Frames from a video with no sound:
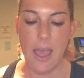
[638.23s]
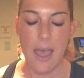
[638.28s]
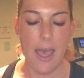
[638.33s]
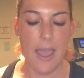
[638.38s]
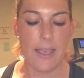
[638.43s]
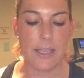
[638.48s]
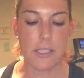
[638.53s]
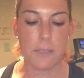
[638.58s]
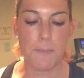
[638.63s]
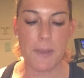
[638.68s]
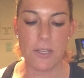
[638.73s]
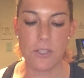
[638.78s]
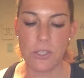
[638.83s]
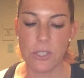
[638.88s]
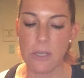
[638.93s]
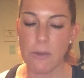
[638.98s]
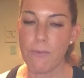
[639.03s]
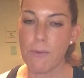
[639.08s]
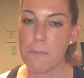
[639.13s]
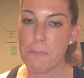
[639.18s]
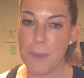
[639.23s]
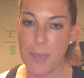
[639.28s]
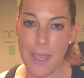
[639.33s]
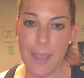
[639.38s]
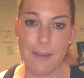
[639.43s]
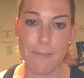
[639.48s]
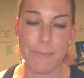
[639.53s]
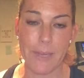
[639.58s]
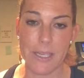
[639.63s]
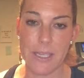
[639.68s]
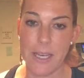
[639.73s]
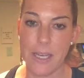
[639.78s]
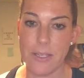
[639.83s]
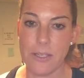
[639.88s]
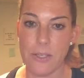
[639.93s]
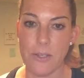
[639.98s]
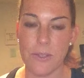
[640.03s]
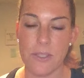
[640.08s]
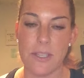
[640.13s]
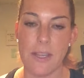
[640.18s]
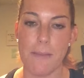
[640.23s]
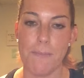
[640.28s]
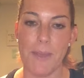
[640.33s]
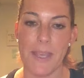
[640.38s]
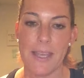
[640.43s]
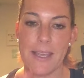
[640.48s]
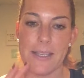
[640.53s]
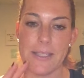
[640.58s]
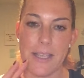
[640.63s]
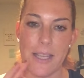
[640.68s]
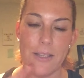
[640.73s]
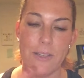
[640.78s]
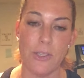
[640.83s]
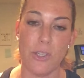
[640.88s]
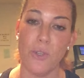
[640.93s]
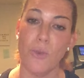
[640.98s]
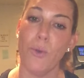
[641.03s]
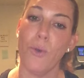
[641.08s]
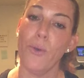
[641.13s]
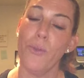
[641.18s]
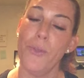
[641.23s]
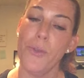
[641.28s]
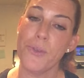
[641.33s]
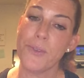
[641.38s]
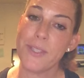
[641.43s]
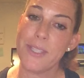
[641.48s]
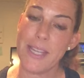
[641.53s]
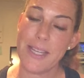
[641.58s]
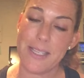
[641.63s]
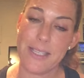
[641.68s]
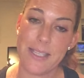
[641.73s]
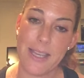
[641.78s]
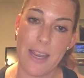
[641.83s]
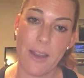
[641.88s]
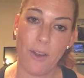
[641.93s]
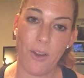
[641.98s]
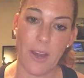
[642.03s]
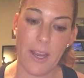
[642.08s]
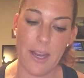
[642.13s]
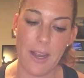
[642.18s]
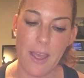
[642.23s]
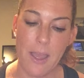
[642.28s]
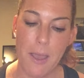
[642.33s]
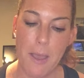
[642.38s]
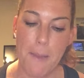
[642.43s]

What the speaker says: I especially repeat Monday, Tuesday because I do hold those days sacred